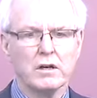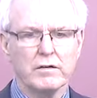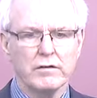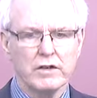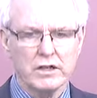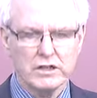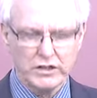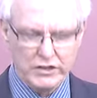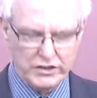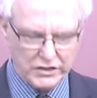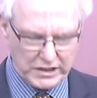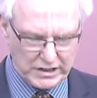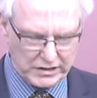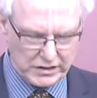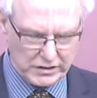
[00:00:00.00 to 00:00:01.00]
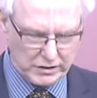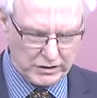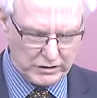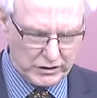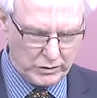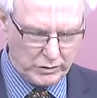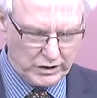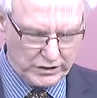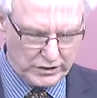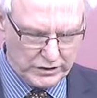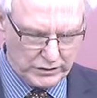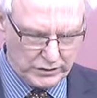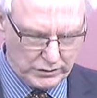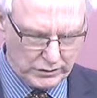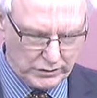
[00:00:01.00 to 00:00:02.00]
verses 6 to
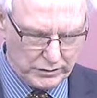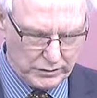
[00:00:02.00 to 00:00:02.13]
22.